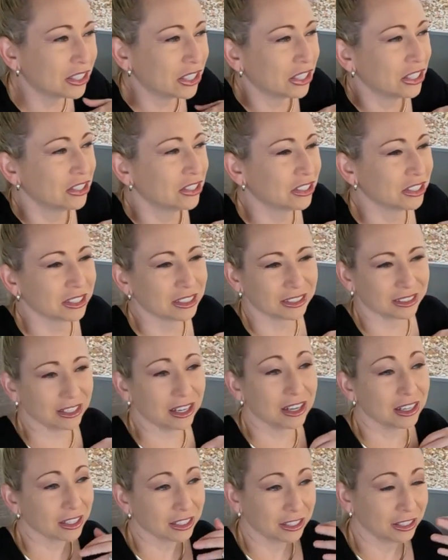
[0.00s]
He's just
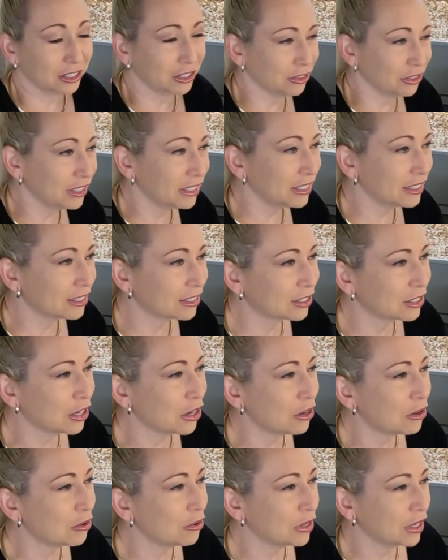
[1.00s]
not going to do it.
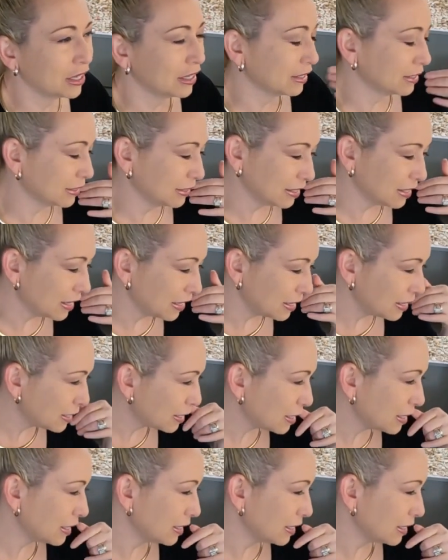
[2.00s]
So he doesn't like it.